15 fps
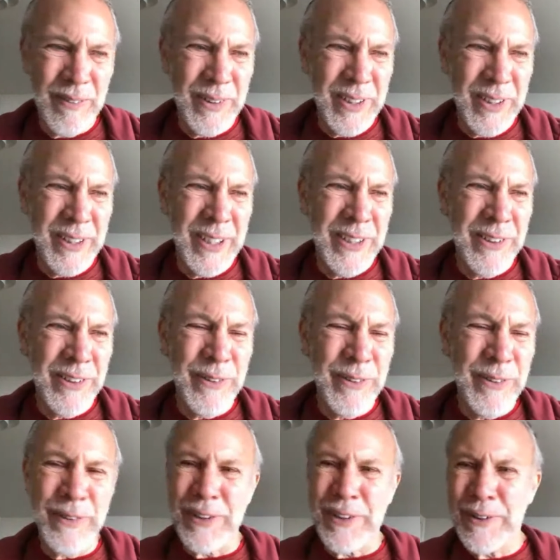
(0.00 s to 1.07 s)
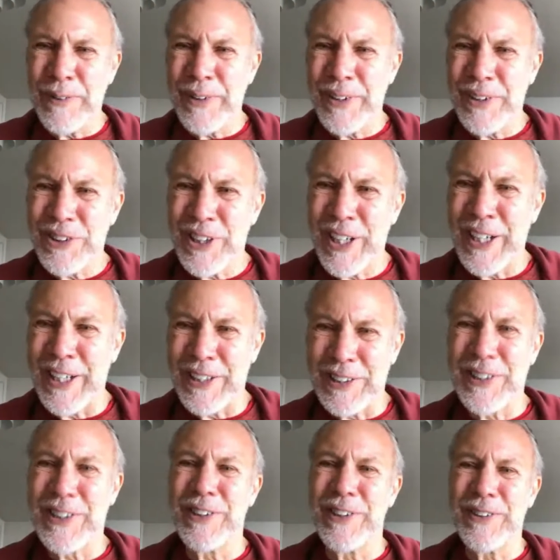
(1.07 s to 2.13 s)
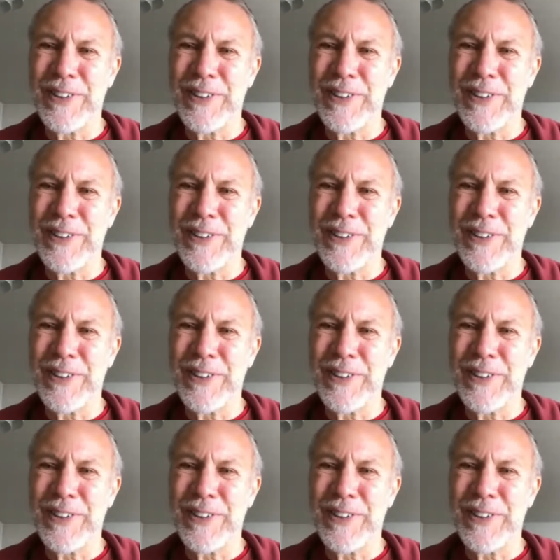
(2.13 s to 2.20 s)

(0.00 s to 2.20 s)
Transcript: can I do with code and chants and